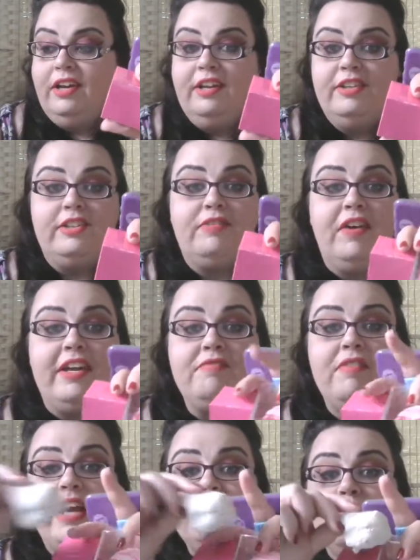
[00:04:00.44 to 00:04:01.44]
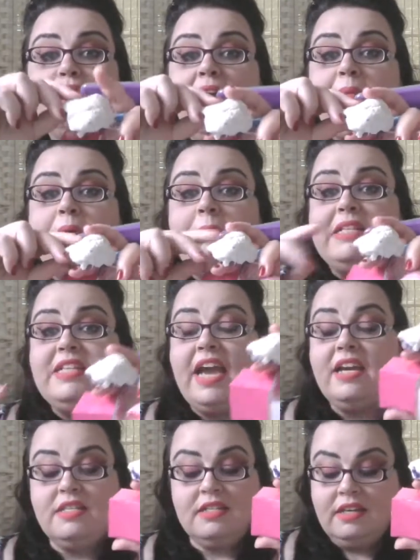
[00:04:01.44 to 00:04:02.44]
Just finding random crap on my
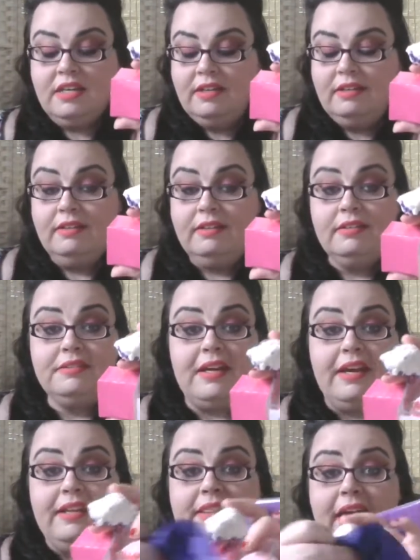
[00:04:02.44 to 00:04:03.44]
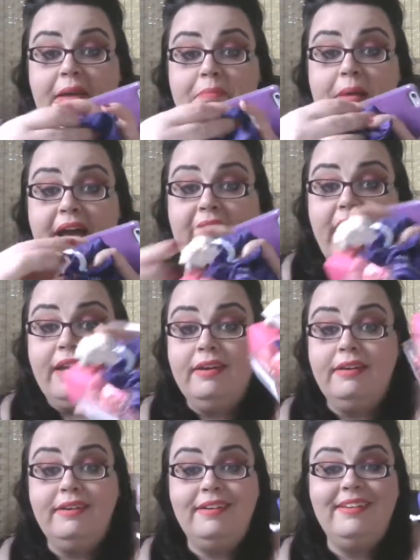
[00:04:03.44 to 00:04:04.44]
desk and that bag.
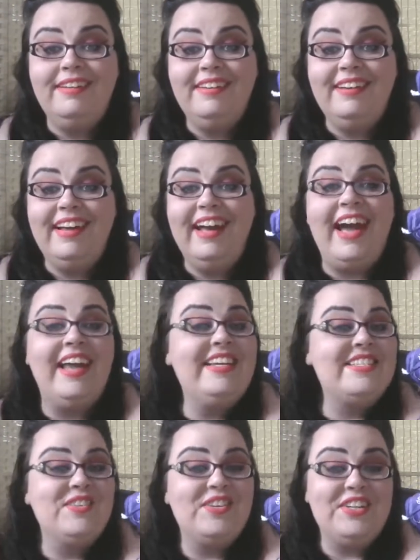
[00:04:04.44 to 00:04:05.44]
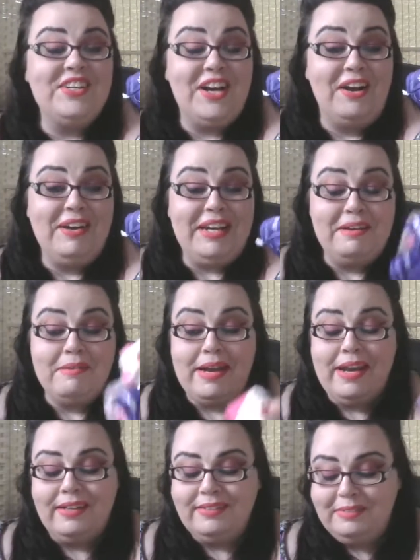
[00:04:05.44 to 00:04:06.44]
And it's not going to go
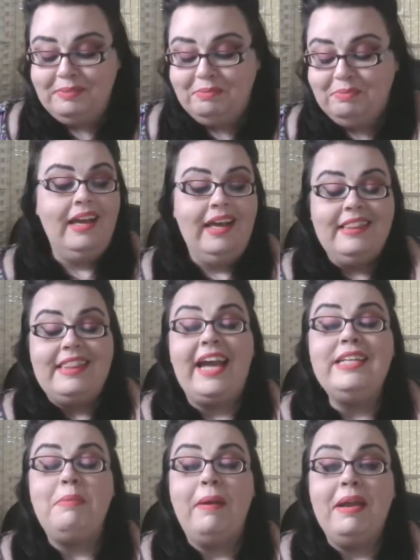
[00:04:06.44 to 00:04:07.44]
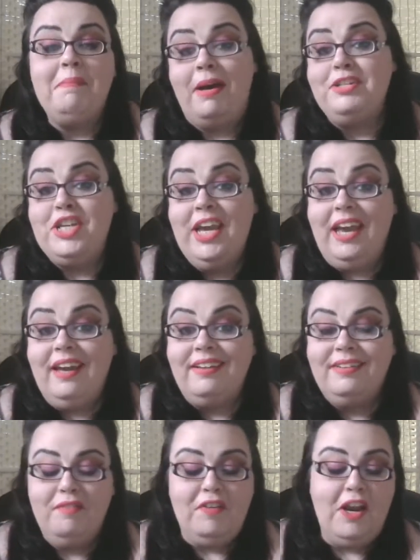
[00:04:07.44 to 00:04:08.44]
anywhere. That is pretty much it
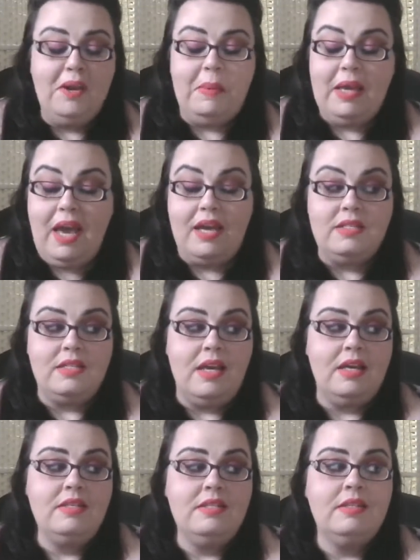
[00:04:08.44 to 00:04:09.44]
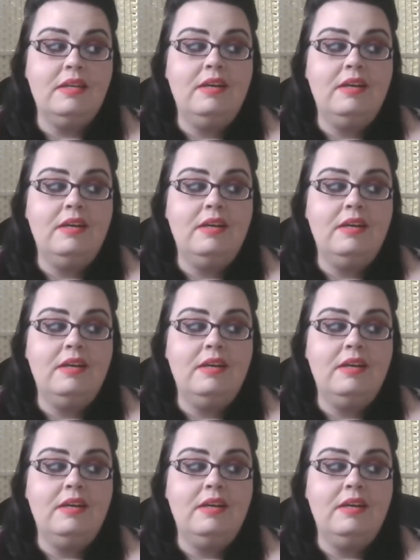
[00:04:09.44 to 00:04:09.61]
for Loopy Cases.